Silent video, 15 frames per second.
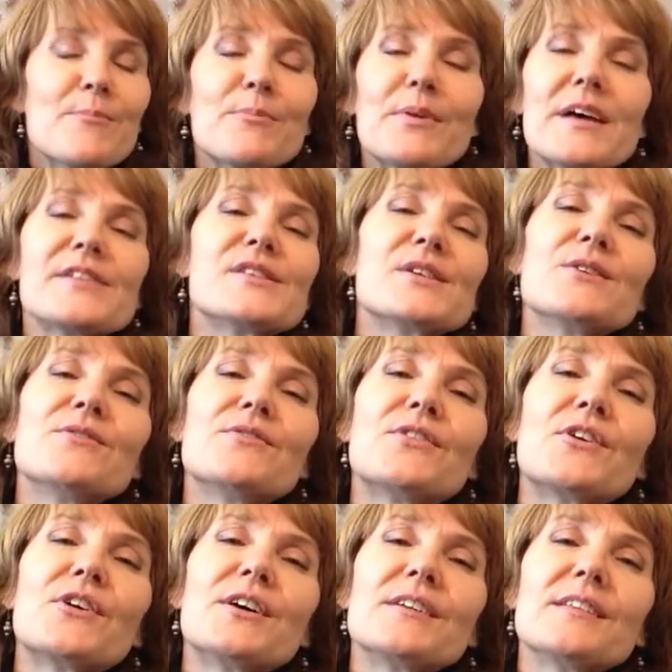Bless you
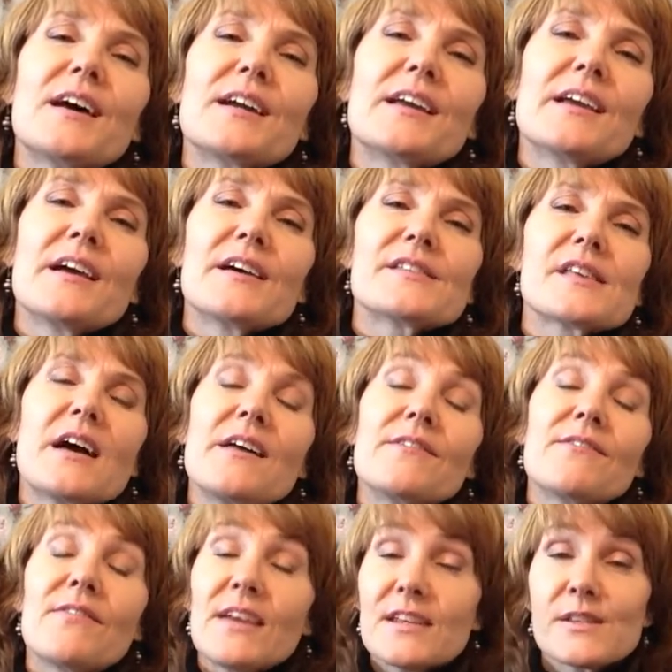for liking us on
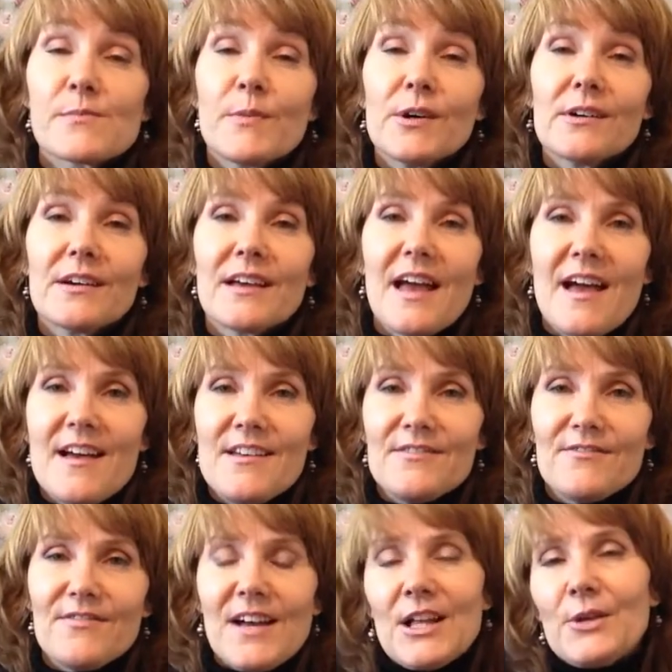Facebook
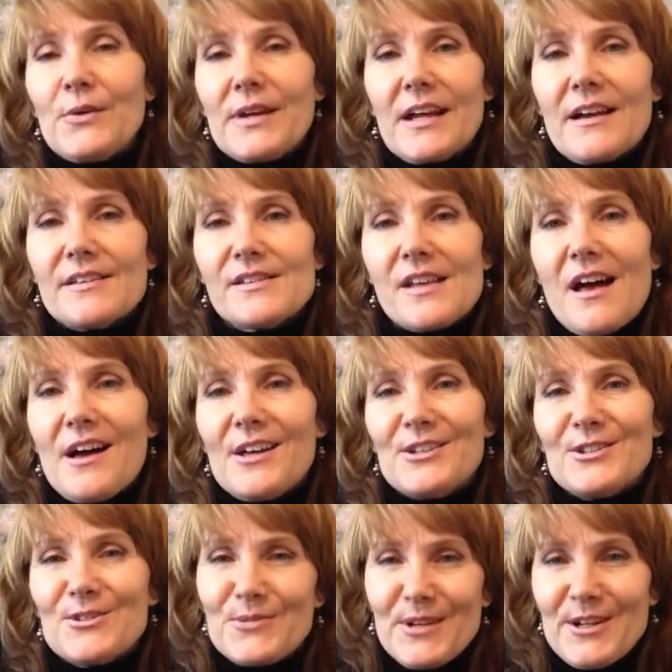and following us
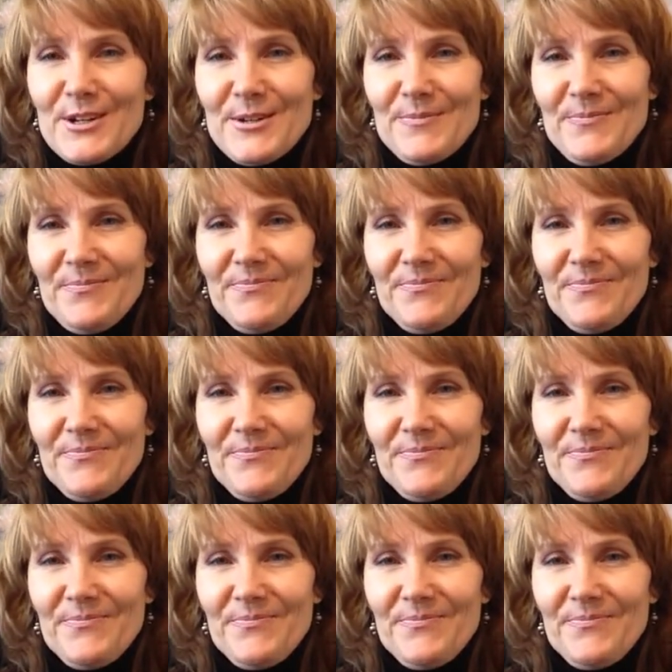on Twitter.